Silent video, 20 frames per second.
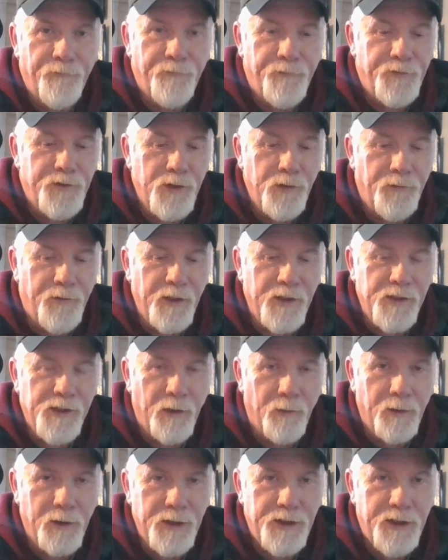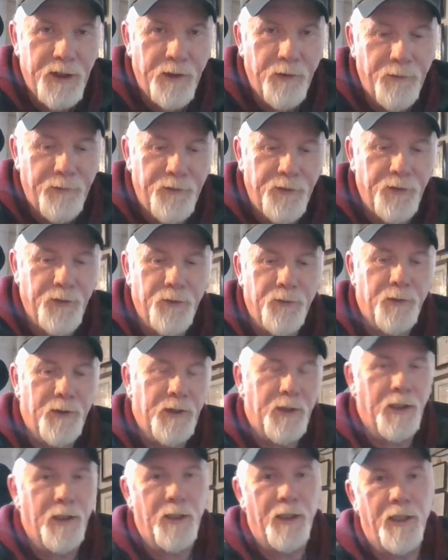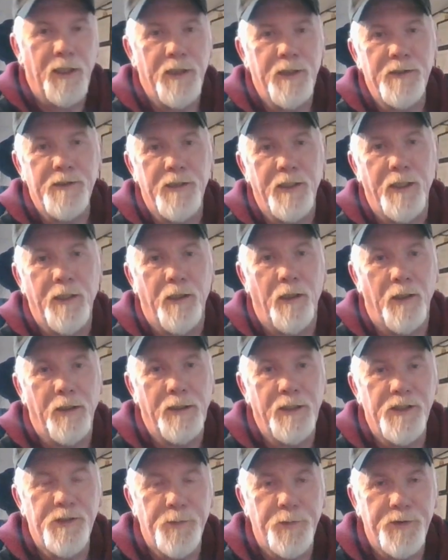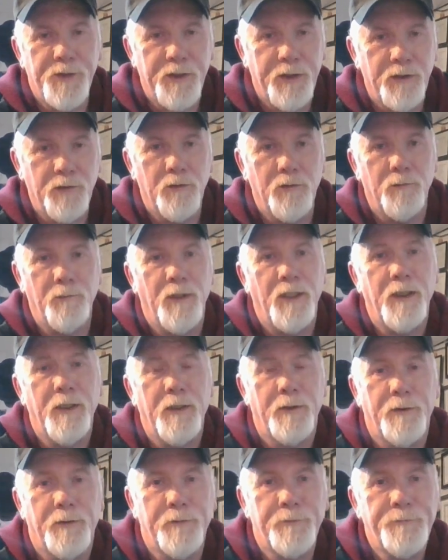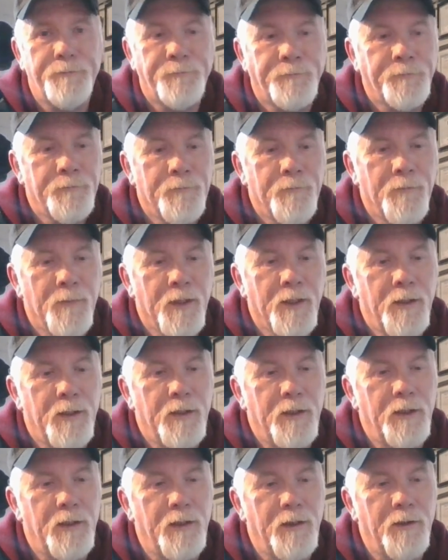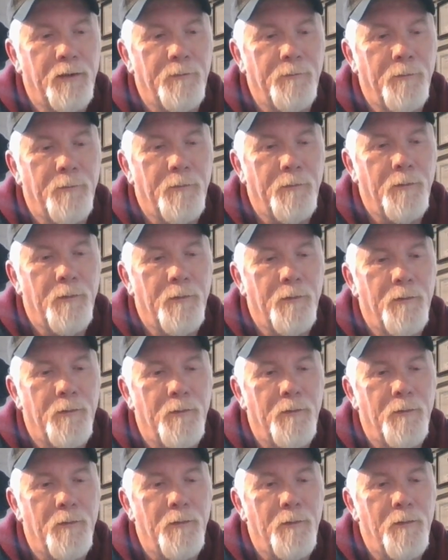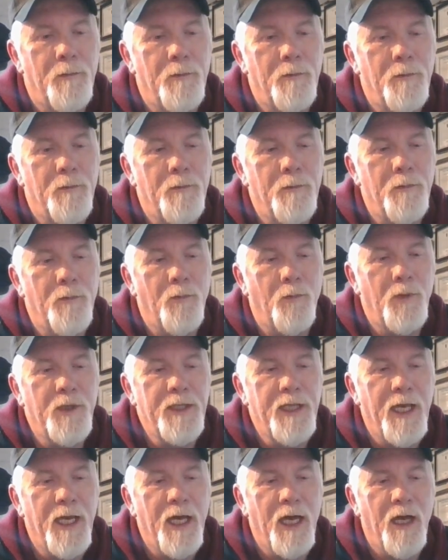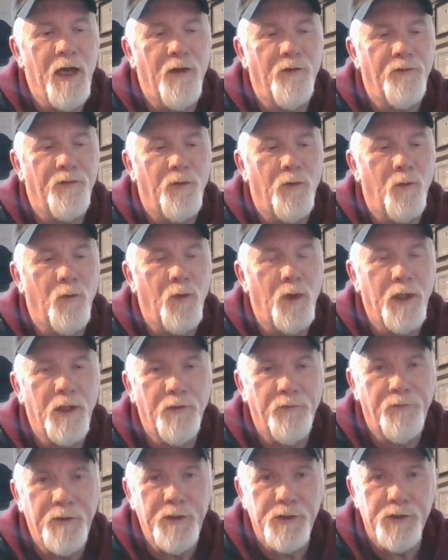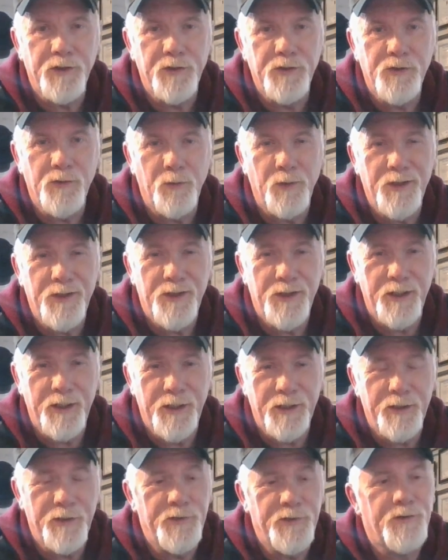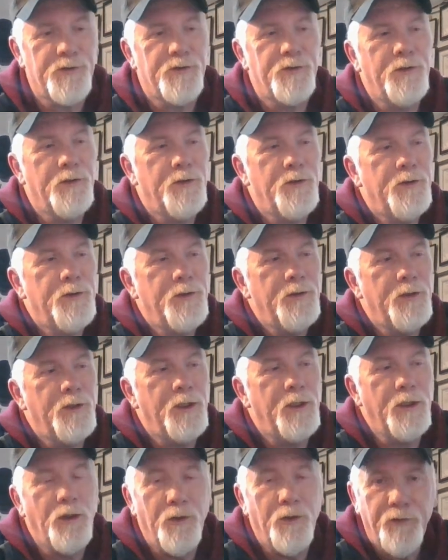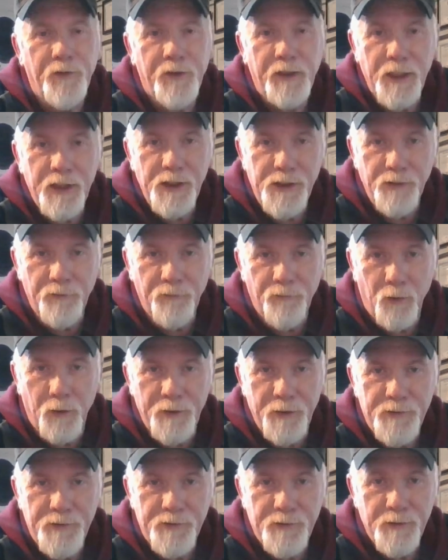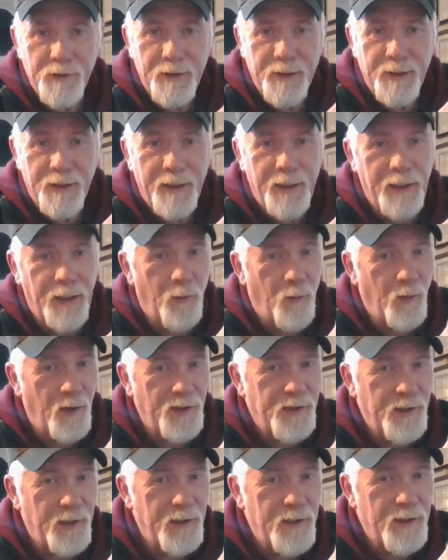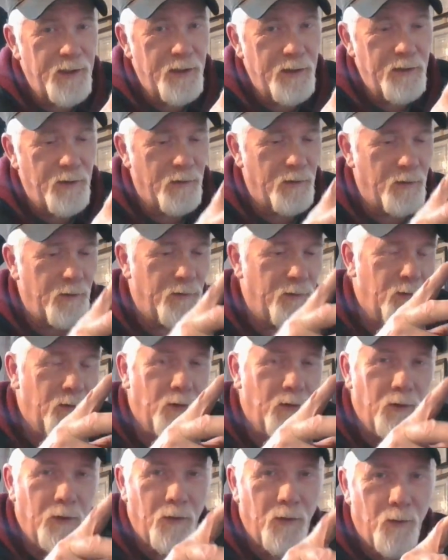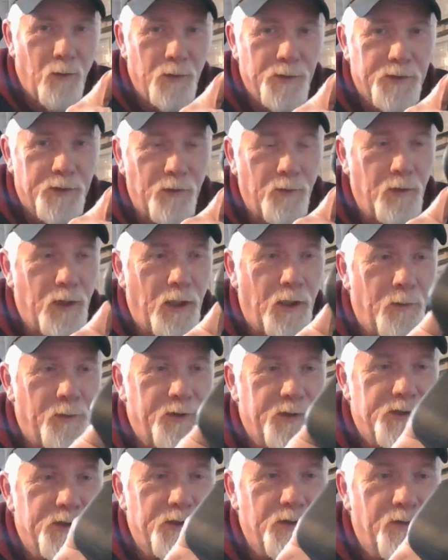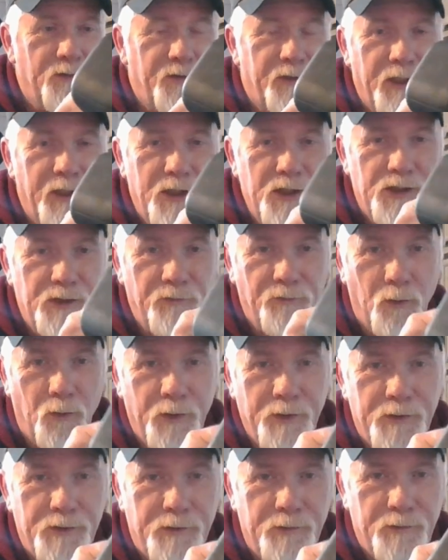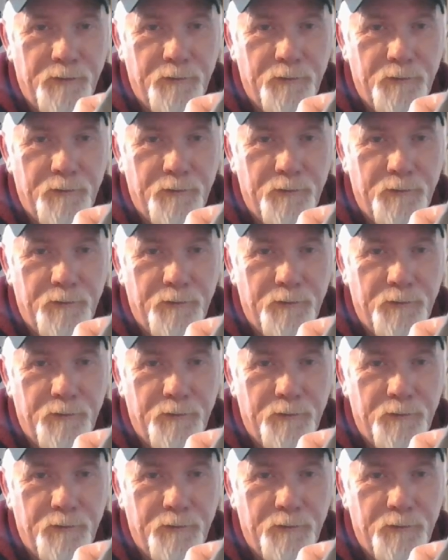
Two things I want to share with you, and that is that on this particular model, um, we have one of the features which is a notification voice. And I want you to hear what's going on with this notification voice.